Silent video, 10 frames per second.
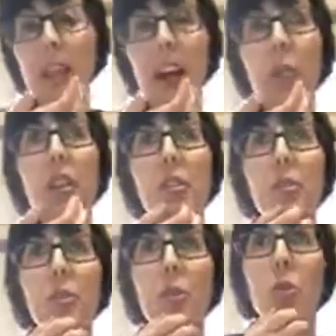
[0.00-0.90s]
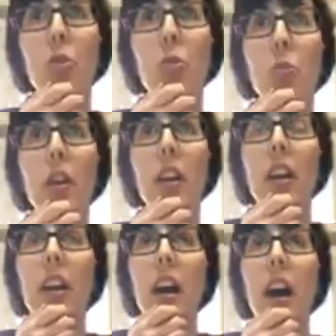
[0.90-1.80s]
Live, we could do Zoom.
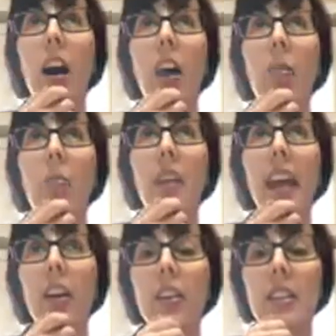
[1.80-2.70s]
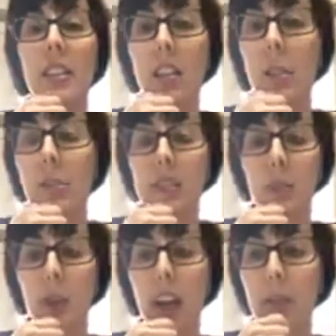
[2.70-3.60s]
Karen Stubbs is
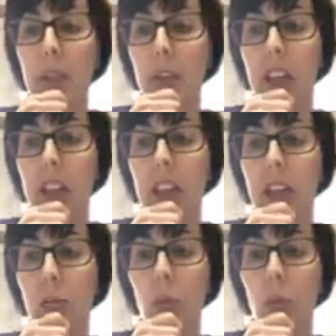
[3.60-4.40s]
one I've been looking at,